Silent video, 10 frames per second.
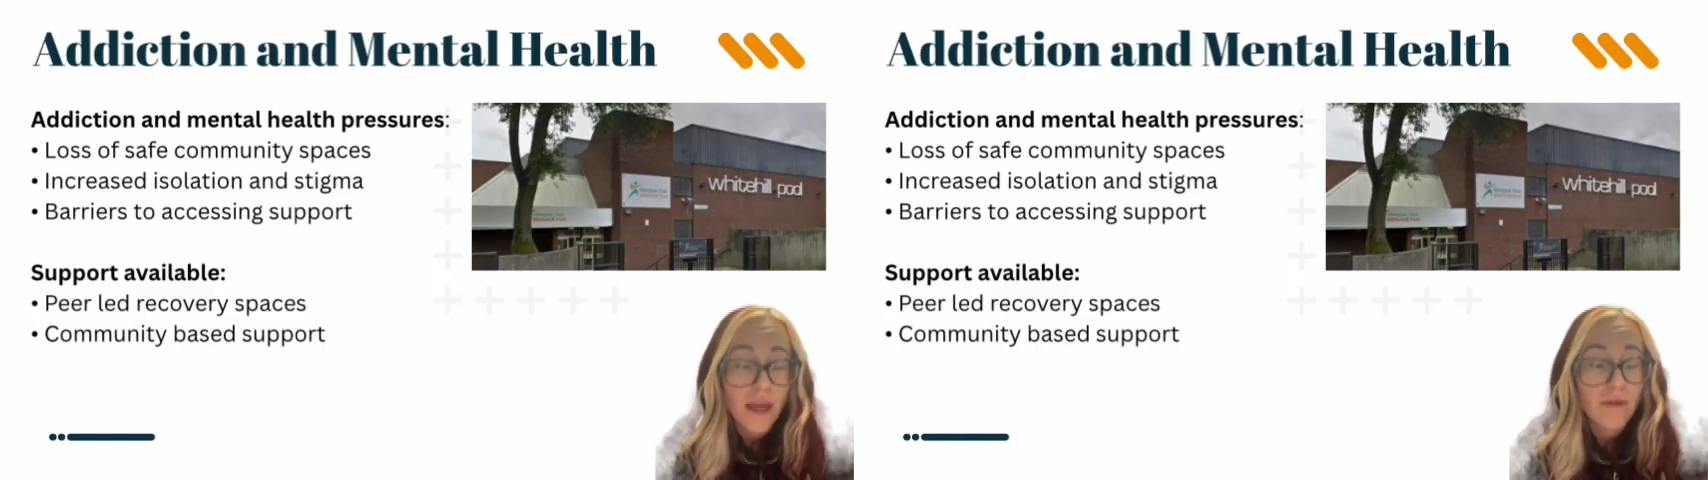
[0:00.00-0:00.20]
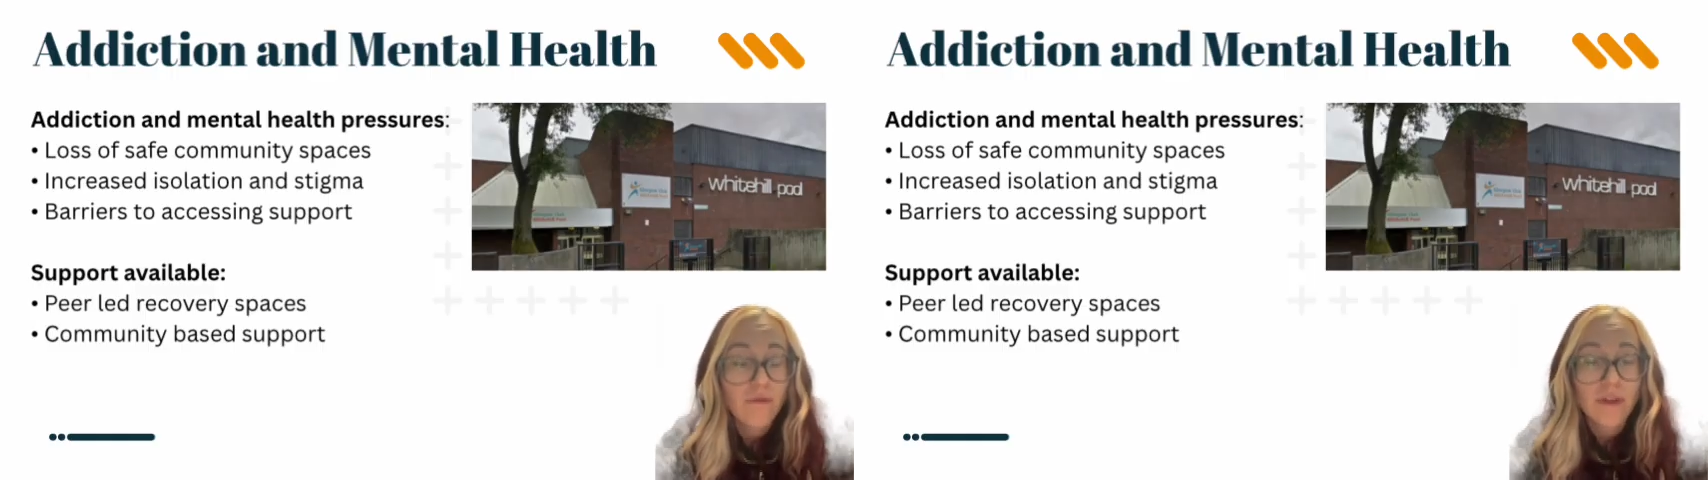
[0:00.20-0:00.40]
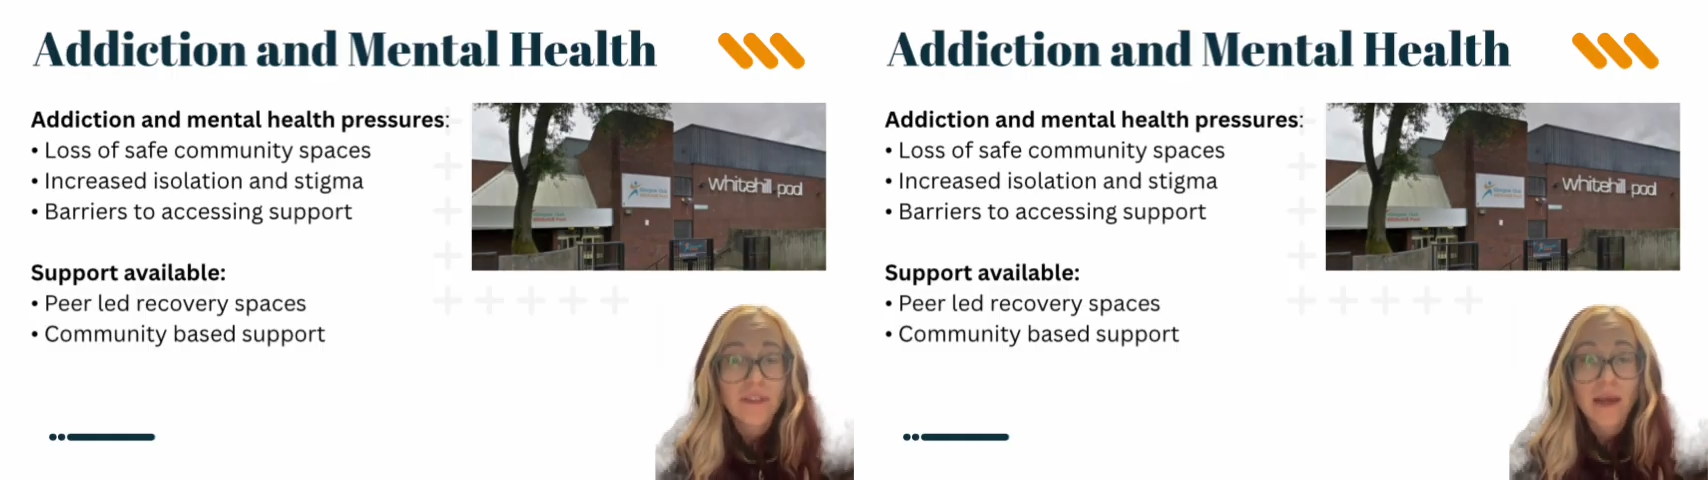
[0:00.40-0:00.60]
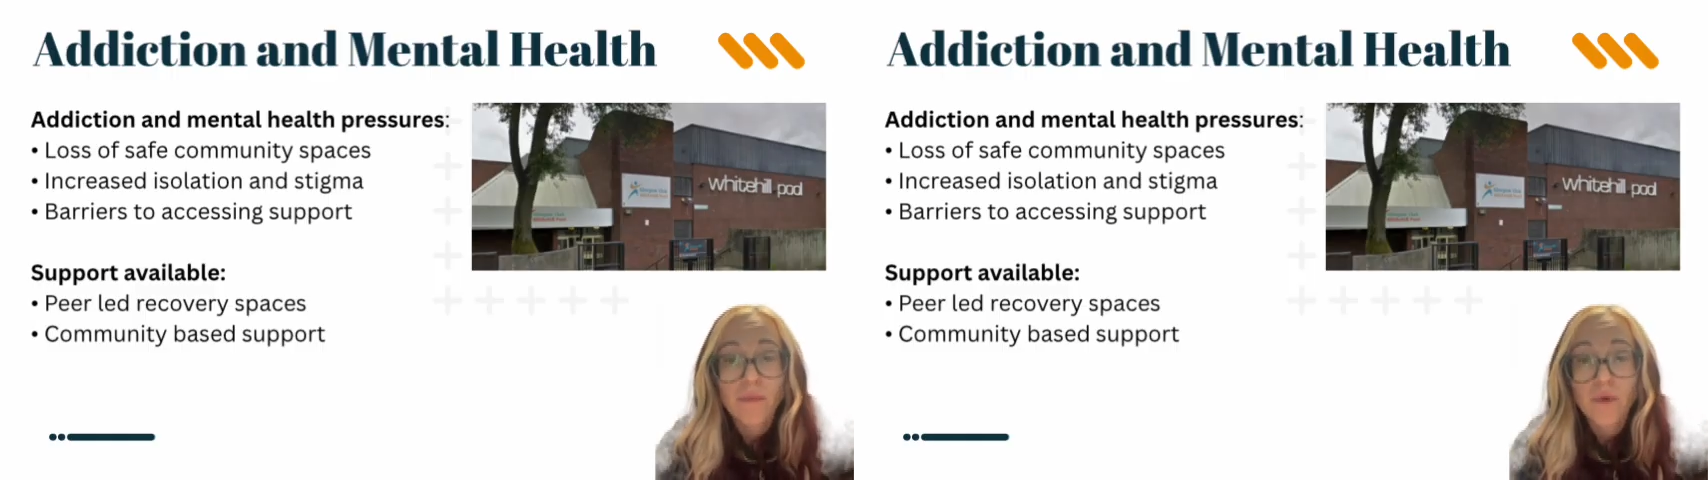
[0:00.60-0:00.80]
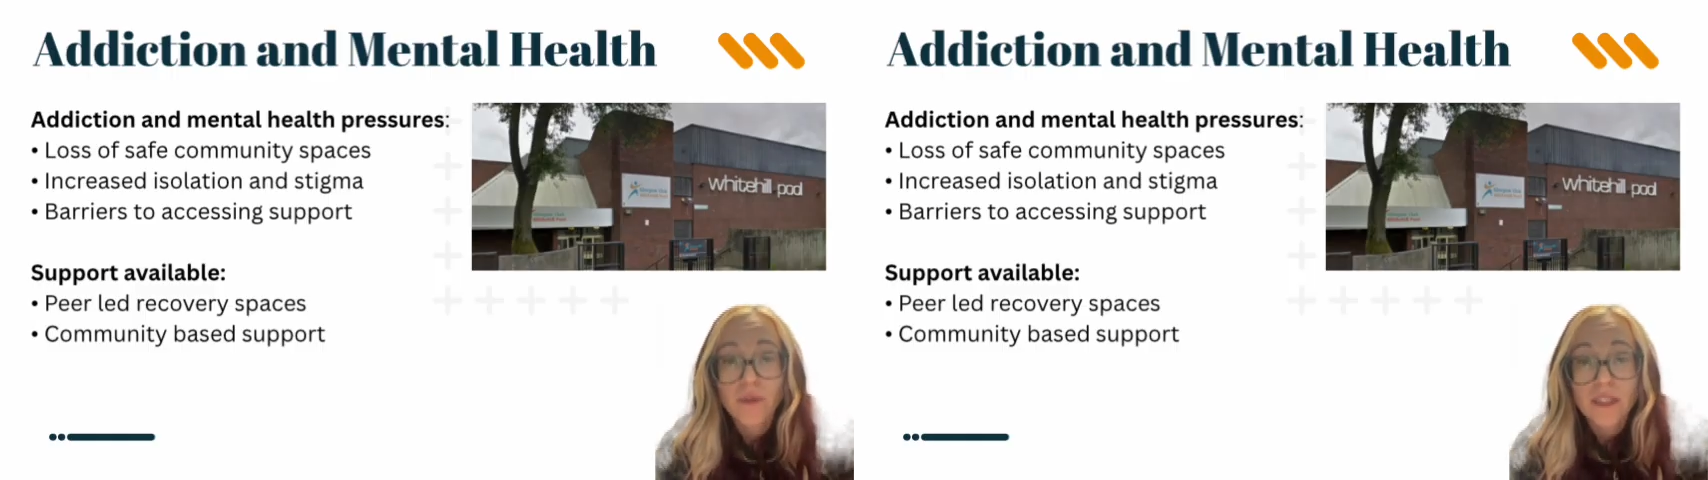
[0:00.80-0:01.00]
For
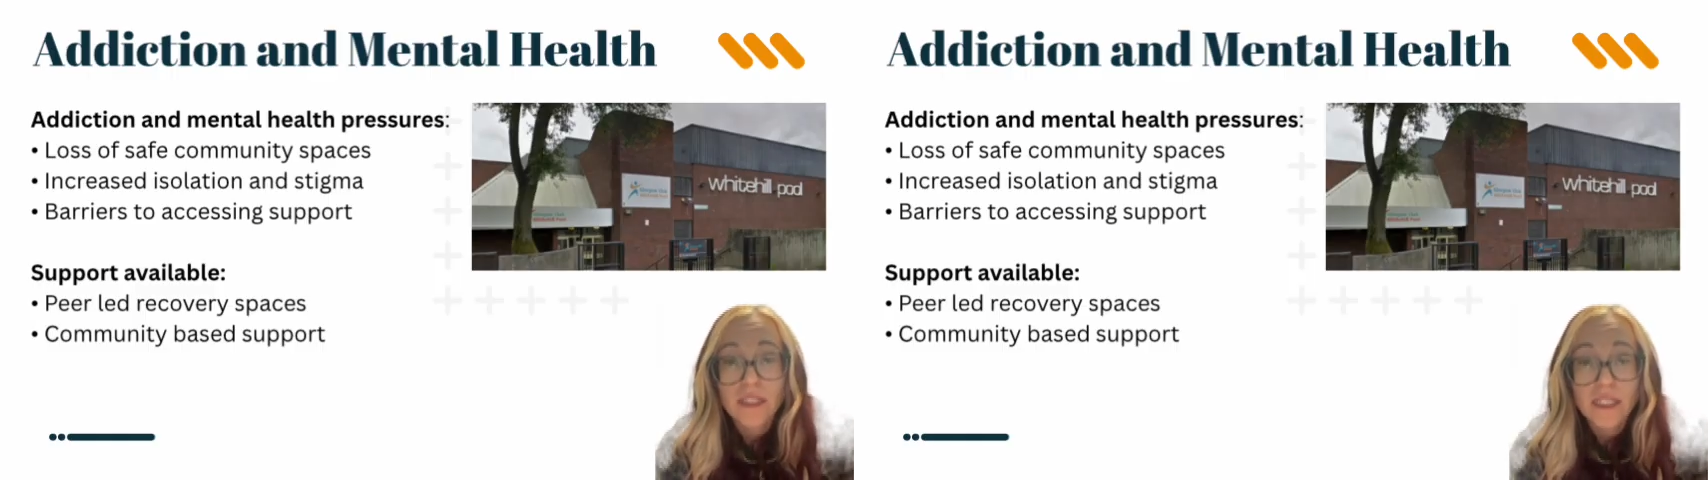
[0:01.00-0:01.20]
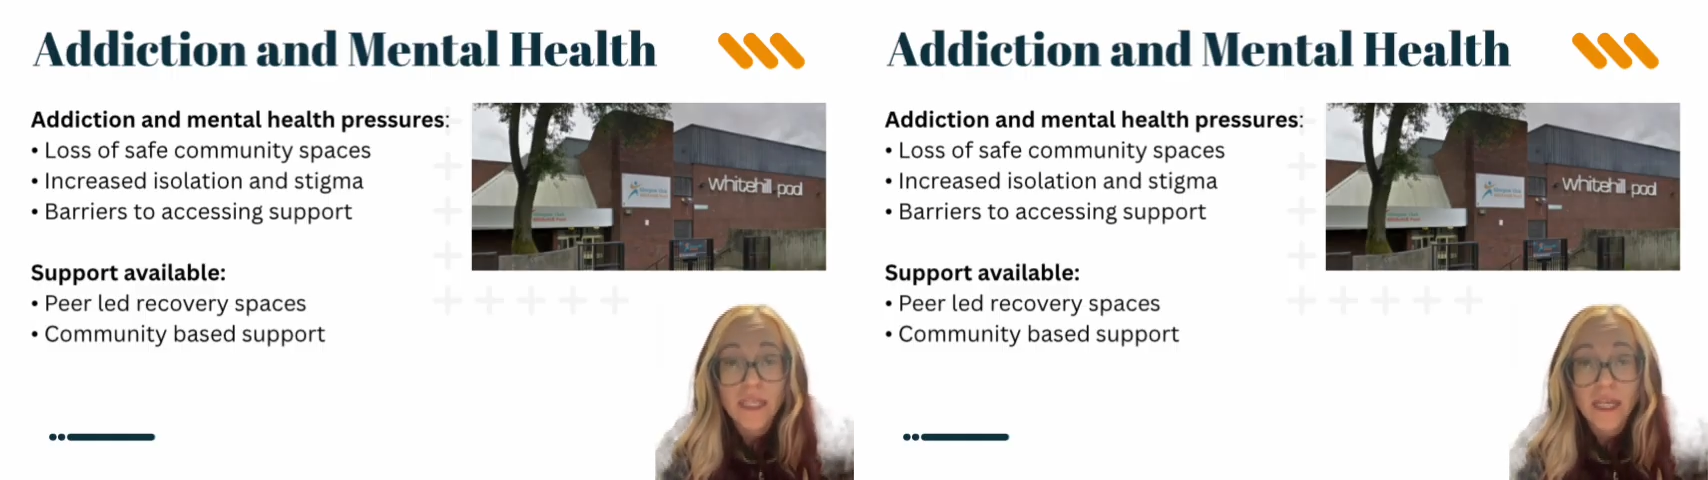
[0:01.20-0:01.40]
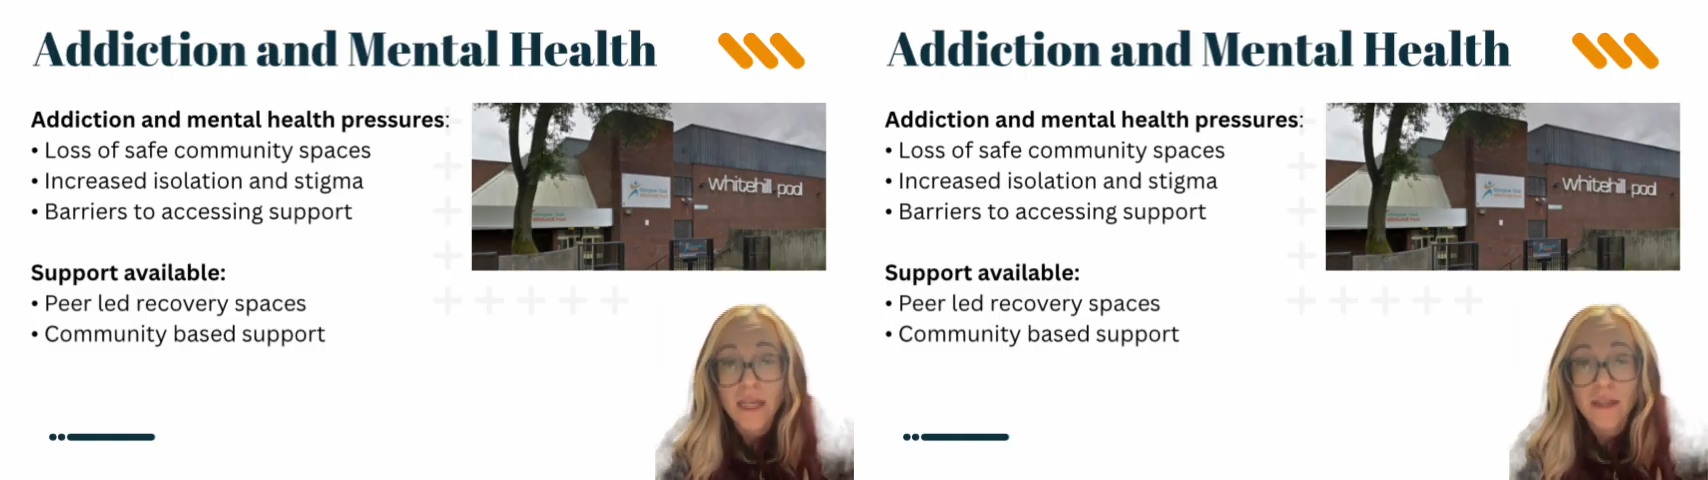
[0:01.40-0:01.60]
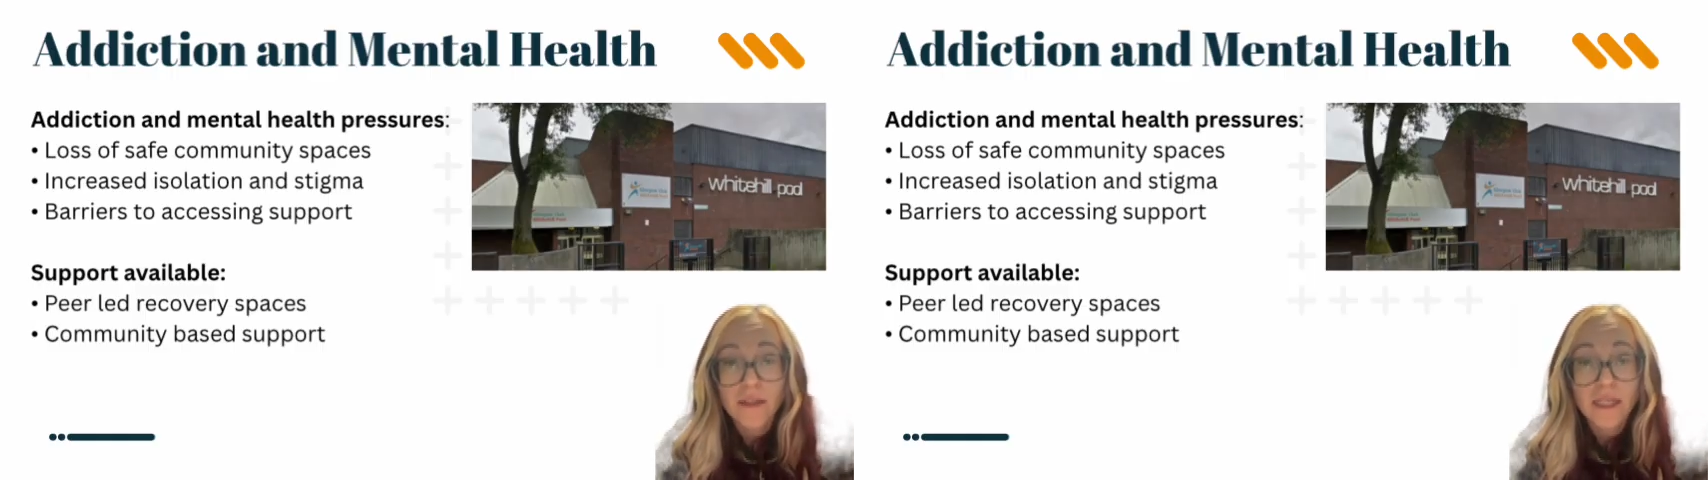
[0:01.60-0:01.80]
example, the CA and